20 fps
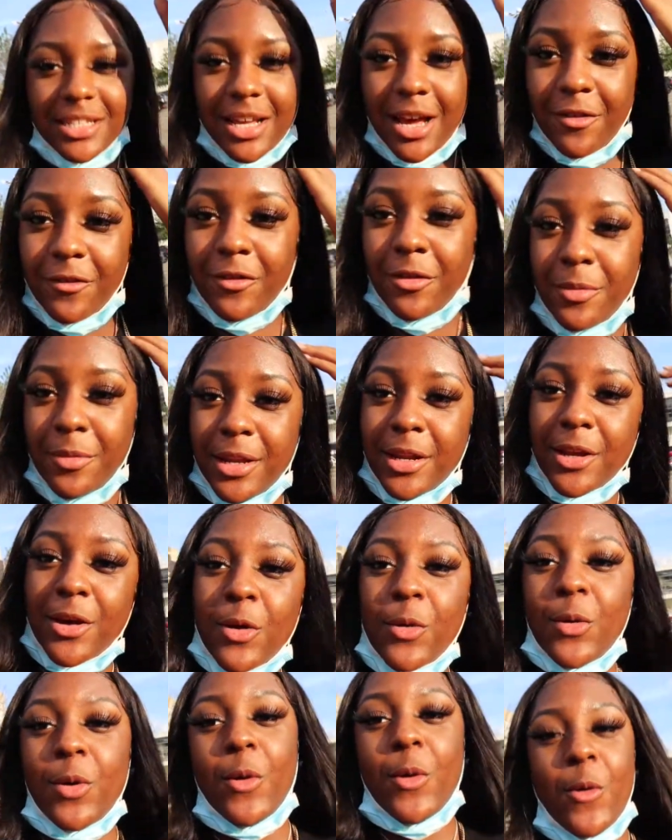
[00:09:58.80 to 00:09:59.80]
time for me to
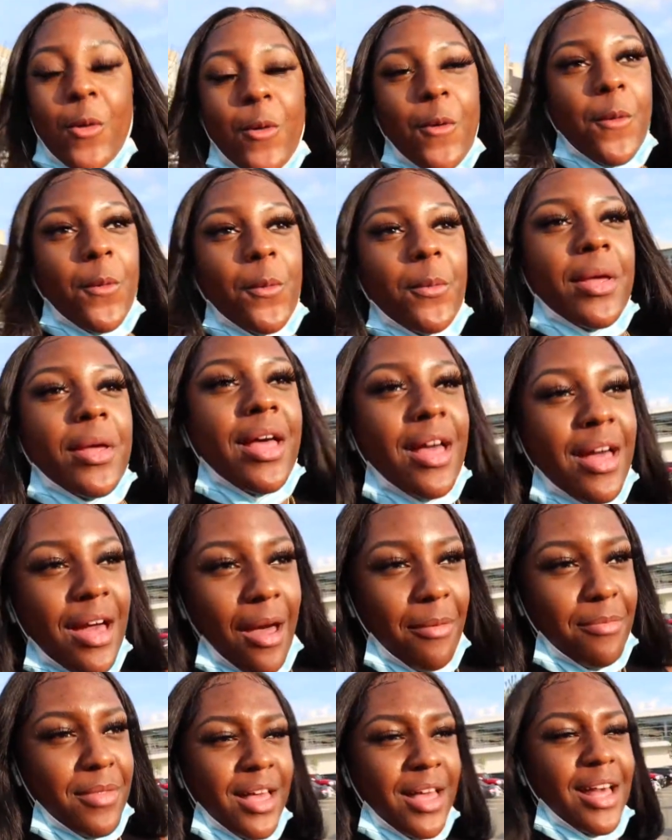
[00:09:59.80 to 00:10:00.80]
go home.
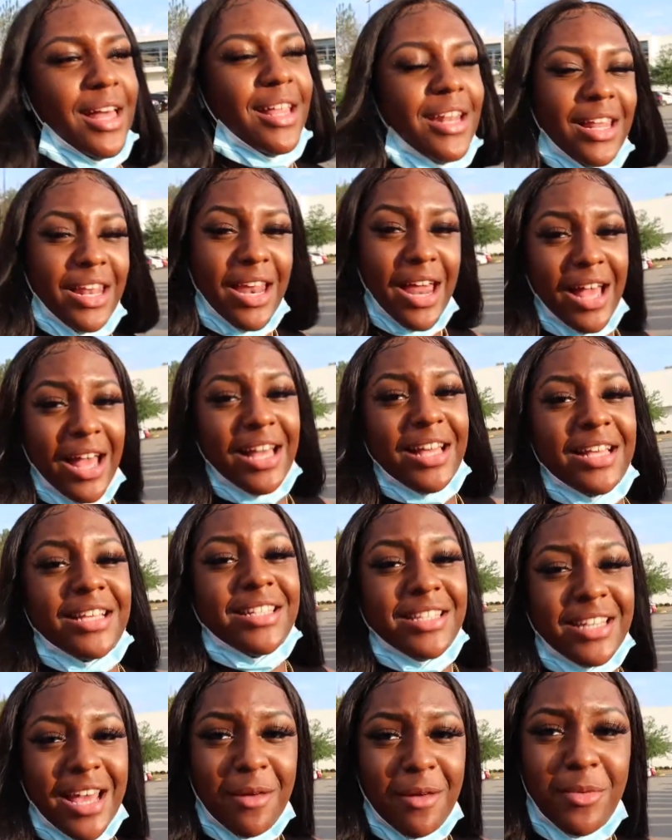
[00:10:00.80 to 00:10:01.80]
I'm not gonna lie, because
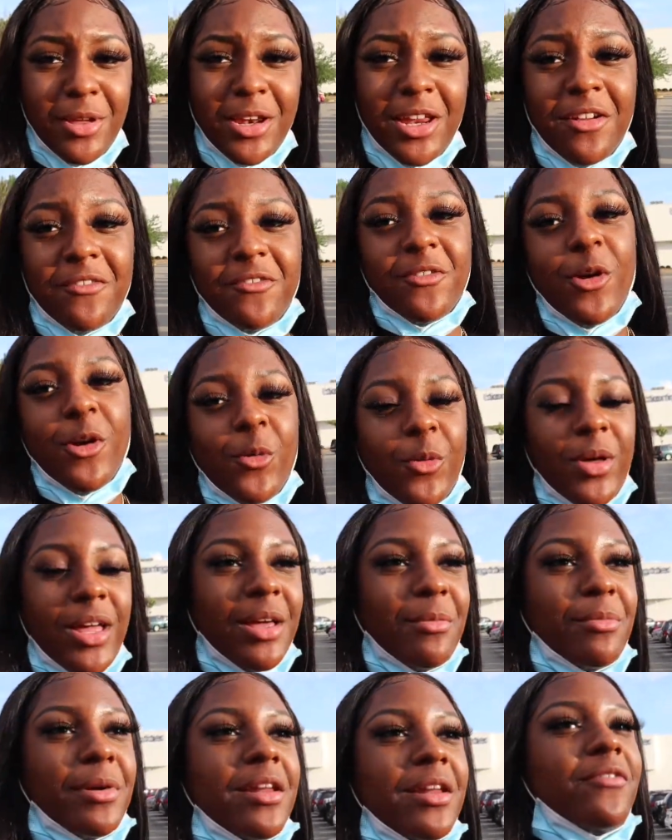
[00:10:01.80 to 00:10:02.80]
I've been here for a week,
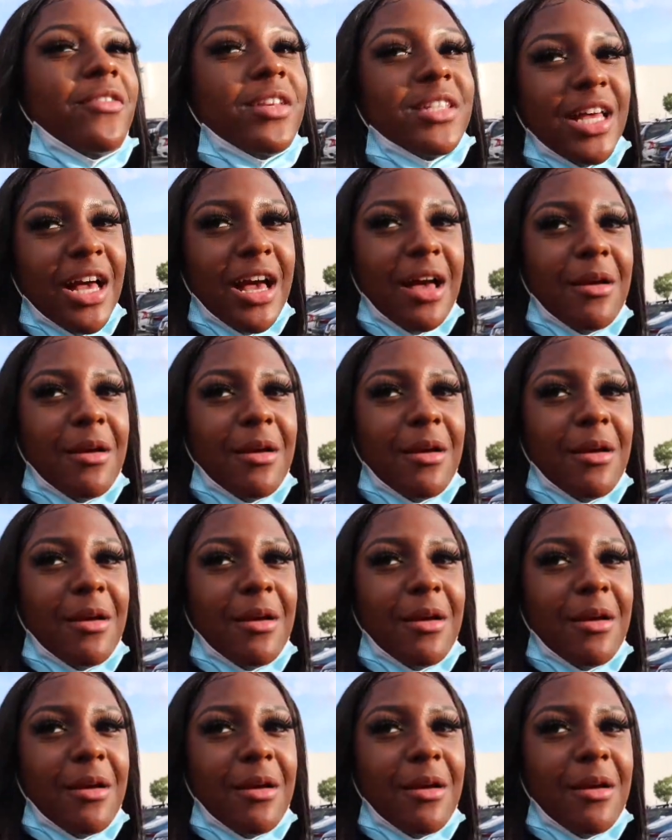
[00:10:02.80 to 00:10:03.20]
but it feels like